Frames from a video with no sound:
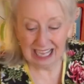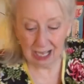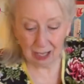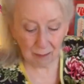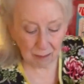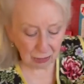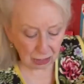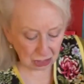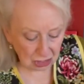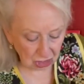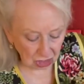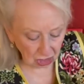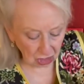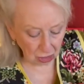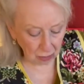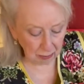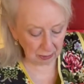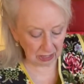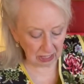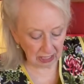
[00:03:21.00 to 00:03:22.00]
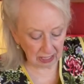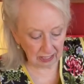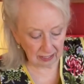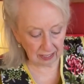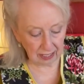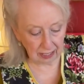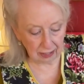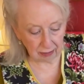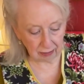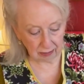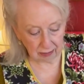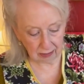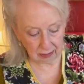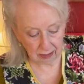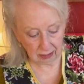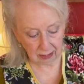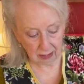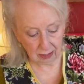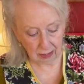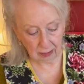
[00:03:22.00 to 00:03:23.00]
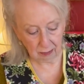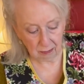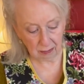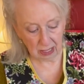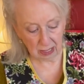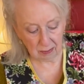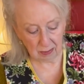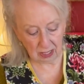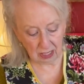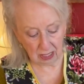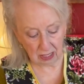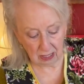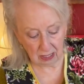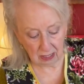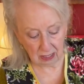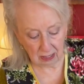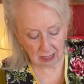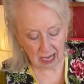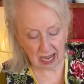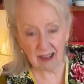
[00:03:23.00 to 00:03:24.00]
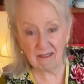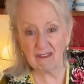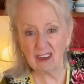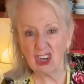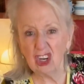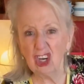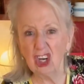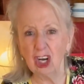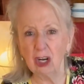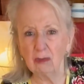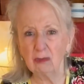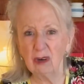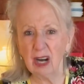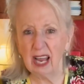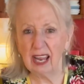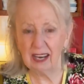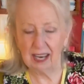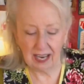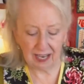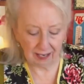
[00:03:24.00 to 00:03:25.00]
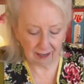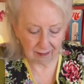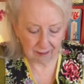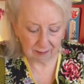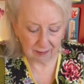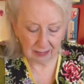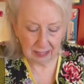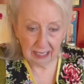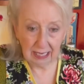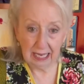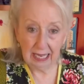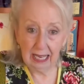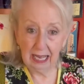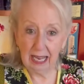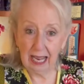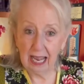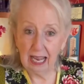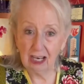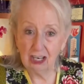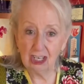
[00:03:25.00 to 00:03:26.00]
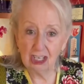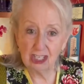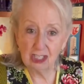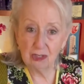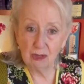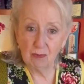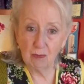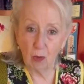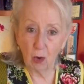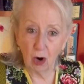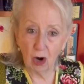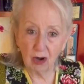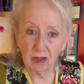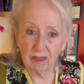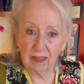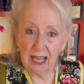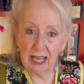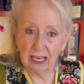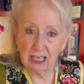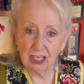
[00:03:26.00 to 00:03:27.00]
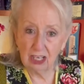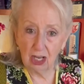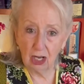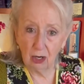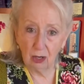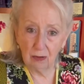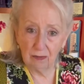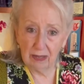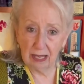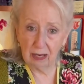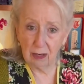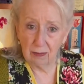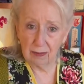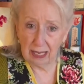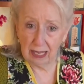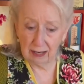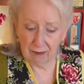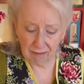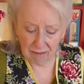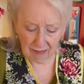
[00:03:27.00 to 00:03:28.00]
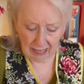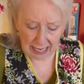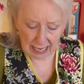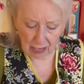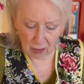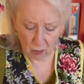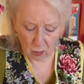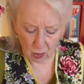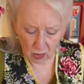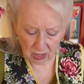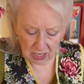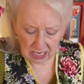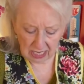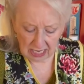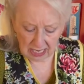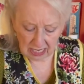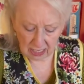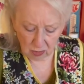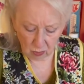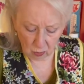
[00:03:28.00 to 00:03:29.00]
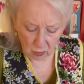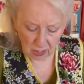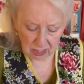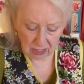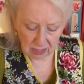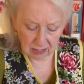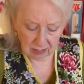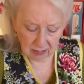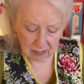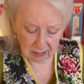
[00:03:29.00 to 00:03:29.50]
Put you a little bit in there. Maybe half a cup right now. And just work that dough, that flour in with